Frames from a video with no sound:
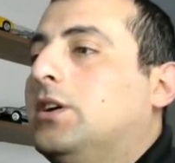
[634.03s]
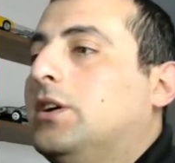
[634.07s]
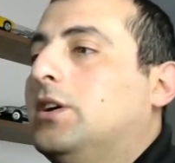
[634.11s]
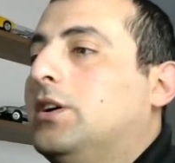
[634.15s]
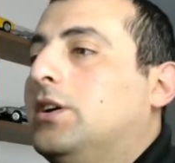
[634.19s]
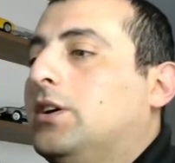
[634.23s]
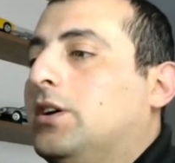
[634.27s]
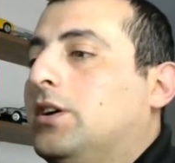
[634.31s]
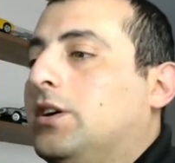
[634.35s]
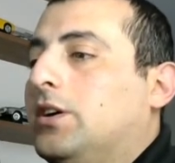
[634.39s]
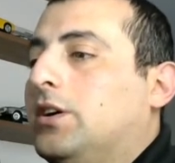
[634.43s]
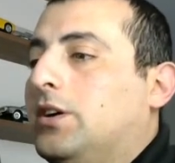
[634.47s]

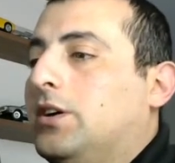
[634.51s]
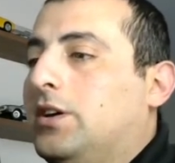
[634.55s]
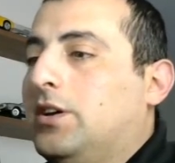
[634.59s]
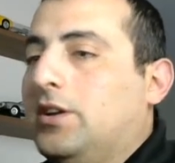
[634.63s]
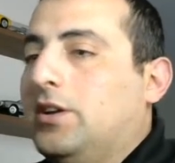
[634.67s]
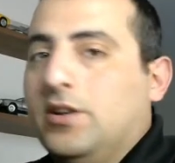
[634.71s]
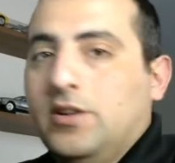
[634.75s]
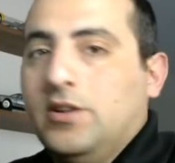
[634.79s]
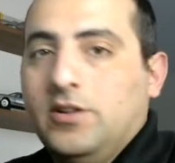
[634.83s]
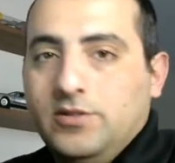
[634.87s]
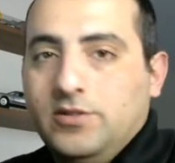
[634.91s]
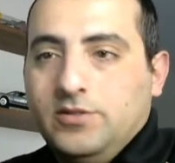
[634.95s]

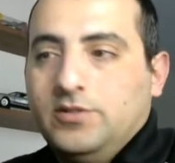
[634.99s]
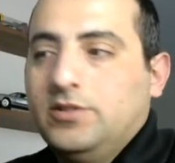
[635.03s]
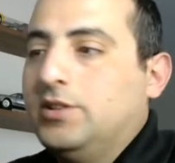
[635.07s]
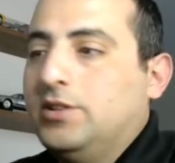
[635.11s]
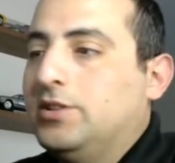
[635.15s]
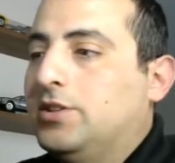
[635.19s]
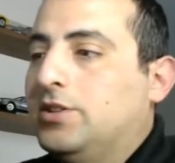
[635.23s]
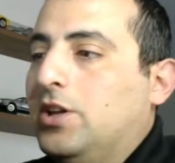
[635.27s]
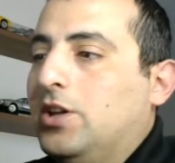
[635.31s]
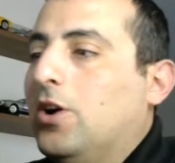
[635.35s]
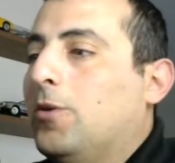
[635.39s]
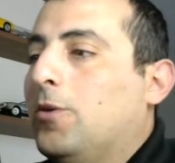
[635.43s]
in the
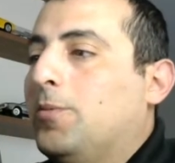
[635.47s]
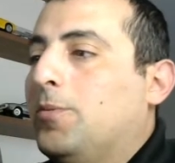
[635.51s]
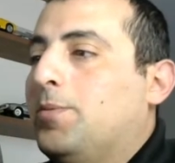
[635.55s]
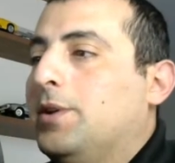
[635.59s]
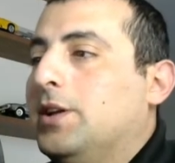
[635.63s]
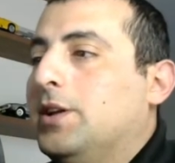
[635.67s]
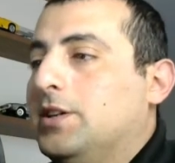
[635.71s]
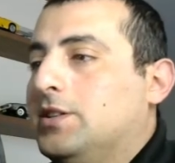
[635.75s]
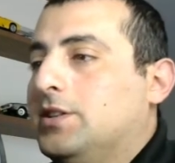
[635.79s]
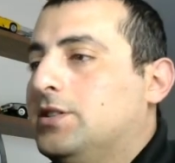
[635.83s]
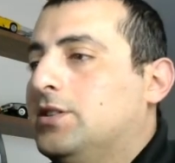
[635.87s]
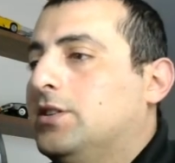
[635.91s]

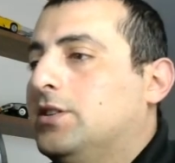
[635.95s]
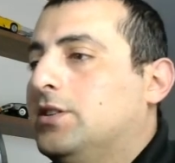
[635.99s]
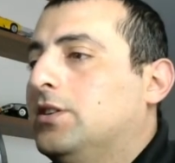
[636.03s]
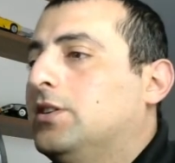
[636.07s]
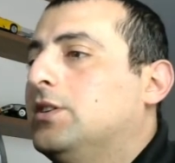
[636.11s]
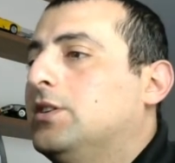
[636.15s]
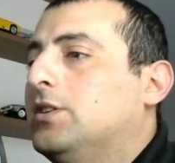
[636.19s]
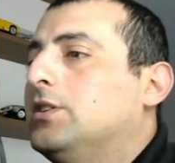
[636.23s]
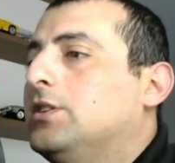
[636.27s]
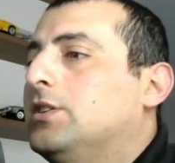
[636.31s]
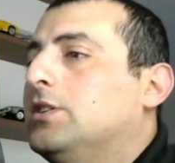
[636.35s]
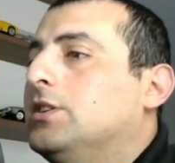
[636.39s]
openings.
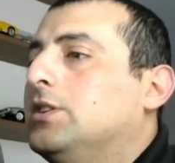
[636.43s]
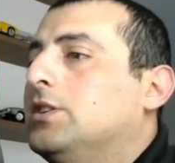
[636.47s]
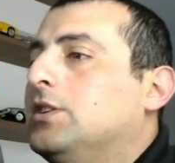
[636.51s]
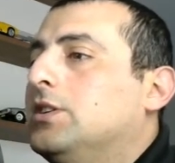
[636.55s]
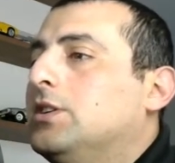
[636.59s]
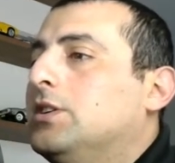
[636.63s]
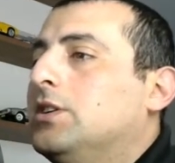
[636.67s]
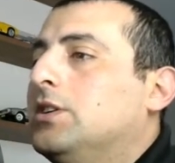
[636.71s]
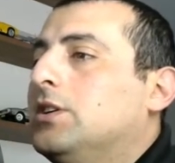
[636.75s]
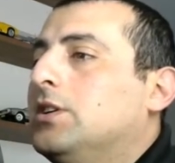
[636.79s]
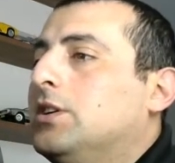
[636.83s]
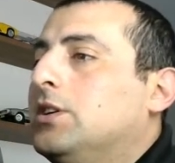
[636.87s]

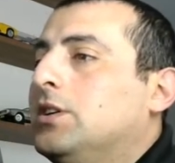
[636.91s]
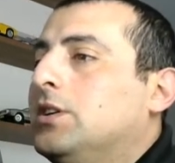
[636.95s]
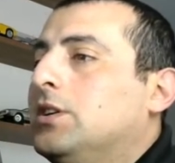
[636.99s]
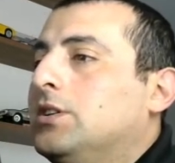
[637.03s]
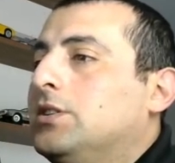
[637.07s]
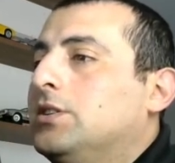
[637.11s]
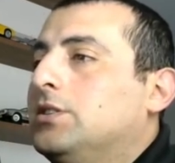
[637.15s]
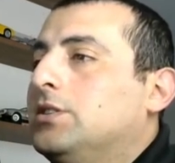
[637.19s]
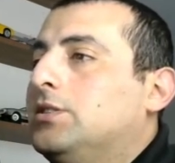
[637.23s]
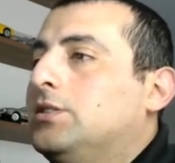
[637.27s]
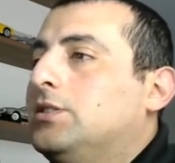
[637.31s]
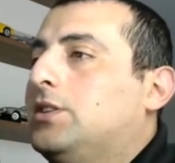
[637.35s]

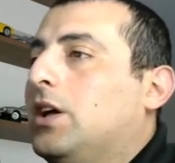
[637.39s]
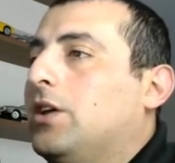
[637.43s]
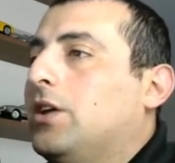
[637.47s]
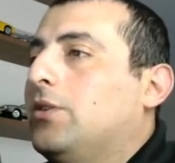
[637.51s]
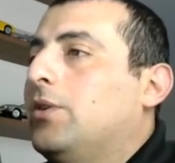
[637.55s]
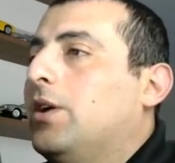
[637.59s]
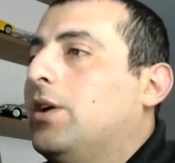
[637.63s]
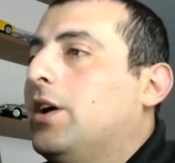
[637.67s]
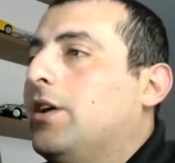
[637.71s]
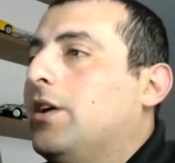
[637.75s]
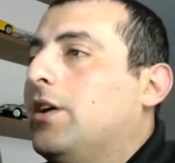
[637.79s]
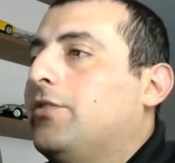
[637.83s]
Then we
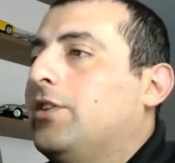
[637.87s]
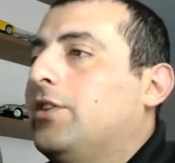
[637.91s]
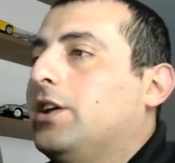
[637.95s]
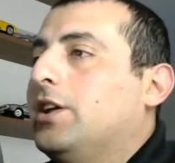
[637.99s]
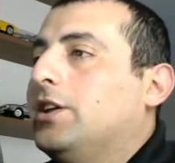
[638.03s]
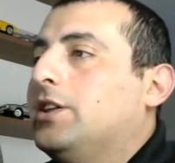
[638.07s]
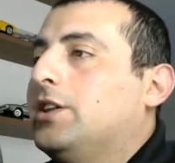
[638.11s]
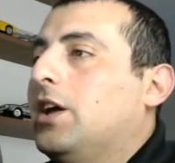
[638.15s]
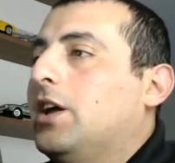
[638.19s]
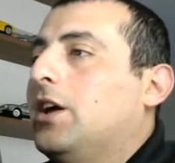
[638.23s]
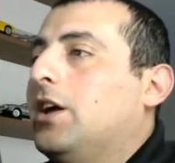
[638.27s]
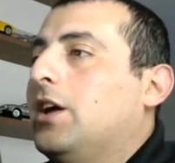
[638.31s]
have
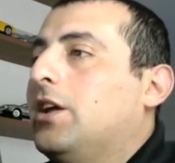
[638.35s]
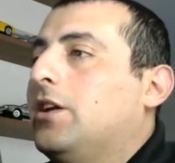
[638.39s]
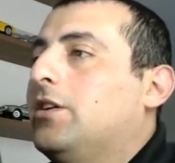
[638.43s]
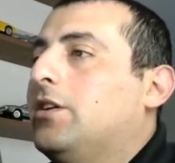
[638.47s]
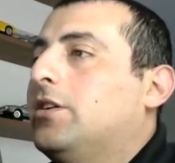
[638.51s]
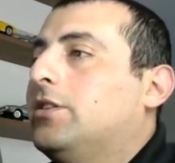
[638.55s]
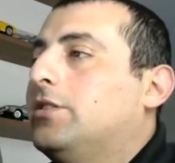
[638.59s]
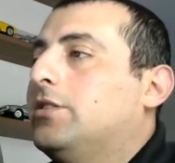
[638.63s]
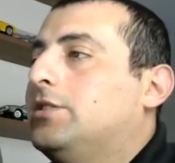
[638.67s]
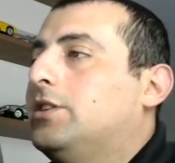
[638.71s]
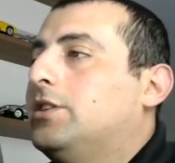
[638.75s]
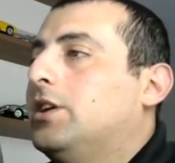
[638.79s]
another,
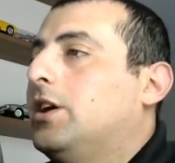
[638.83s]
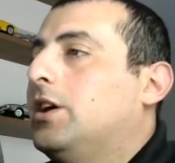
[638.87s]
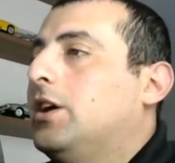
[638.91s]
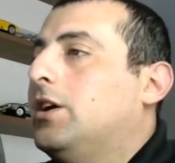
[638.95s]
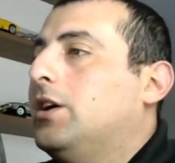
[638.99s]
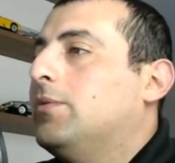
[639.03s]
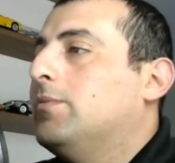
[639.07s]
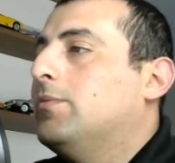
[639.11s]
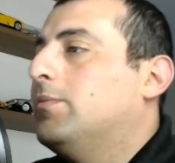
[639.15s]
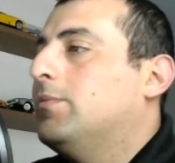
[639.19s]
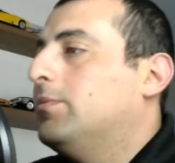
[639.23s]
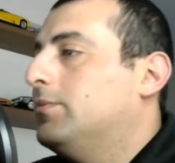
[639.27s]
the
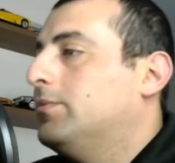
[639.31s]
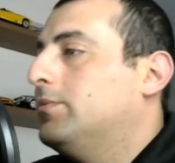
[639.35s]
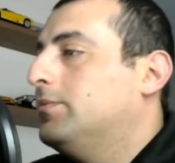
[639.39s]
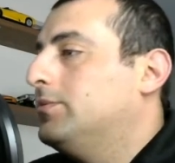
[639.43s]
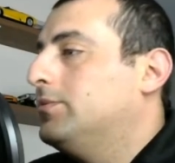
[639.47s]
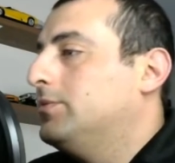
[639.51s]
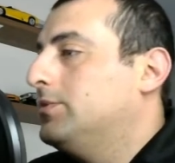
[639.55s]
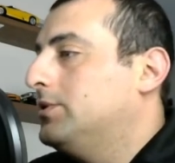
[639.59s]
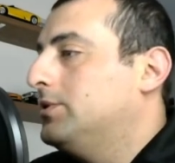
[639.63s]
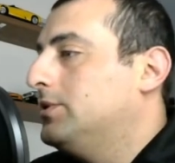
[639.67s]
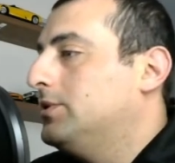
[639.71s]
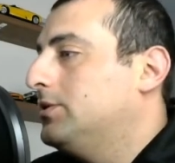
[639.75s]

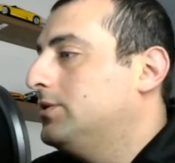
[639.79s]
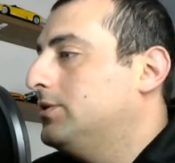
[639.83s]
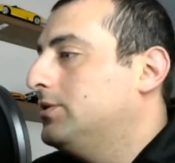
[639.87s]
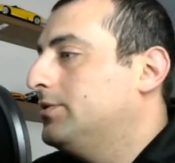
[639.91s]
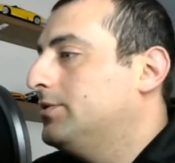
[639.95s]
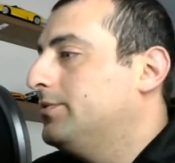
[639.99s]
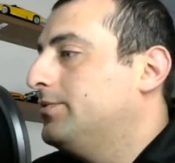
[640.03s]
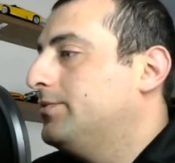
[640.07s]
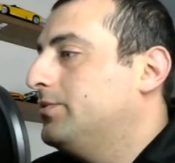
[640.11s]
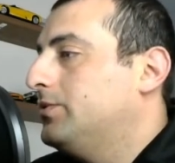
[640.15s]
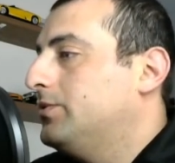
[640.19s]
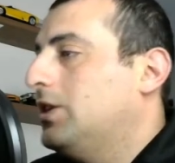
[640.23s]

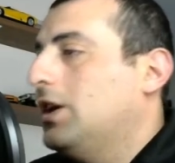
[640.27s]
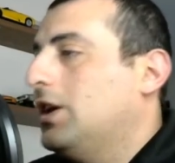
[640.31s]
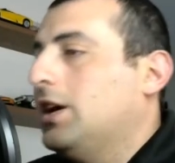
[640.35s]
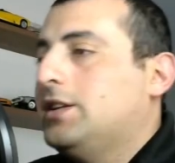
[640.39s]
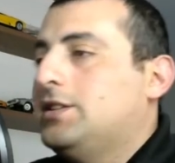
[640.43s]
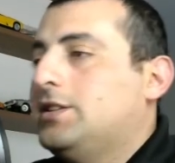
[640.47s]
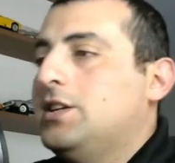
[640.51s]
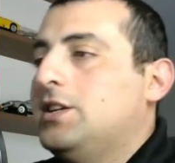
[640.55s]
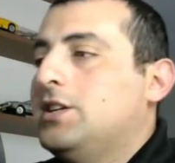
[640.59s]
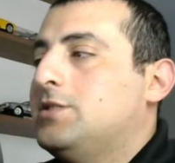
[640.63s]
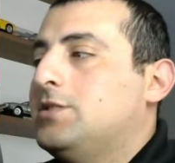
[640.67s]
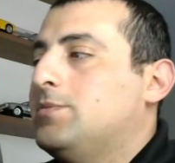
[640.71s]

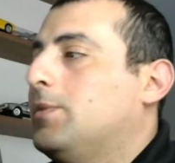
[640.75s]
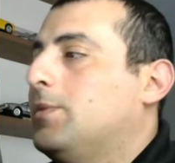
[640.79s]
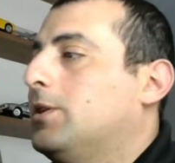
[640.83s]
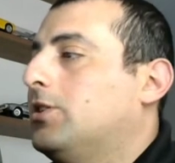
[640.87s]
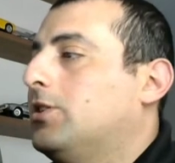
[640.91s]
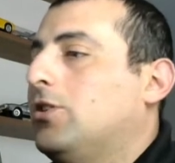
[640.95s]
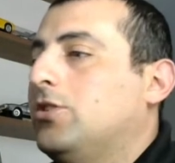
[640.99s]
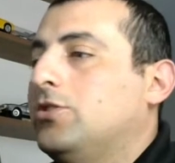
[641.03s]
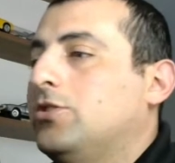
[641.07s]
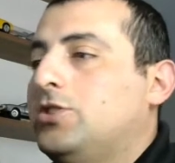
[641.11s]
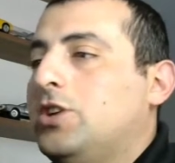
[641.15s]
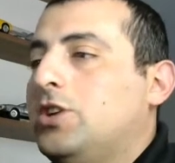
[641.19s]
Exisma
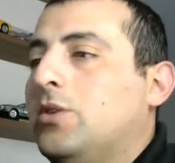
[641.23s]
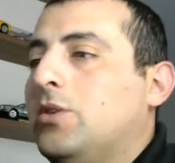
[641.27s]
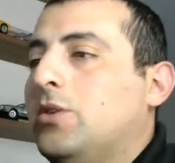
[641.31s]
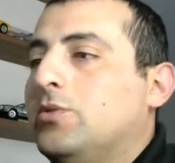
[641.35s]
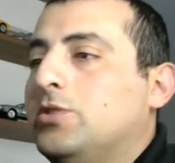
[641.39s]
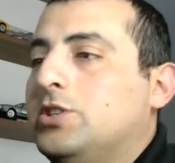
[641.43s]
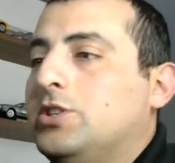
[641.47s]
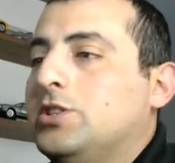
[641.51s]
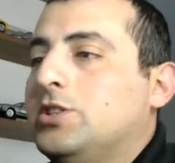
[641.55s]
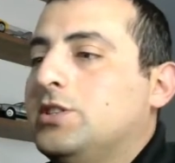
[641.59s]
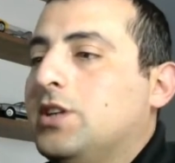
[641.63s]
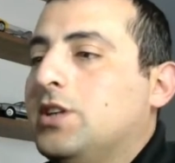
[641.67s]
Dolce, which is
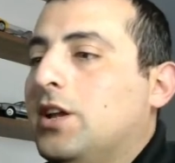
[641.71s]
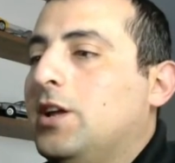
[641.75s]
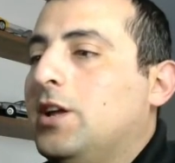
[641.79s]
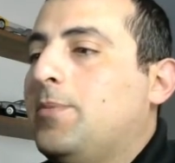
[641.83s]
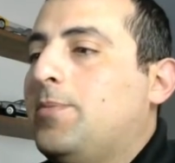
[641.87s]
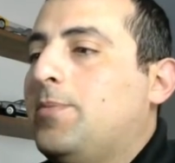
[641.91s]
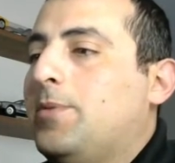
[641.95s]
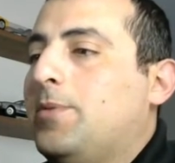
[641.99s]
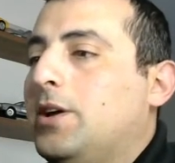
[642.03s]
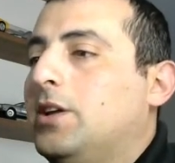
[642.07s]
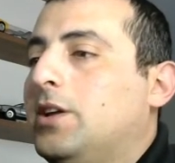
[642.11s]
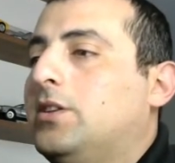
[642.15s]
a
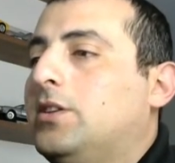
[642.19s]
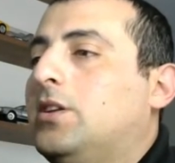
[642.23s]
reprint.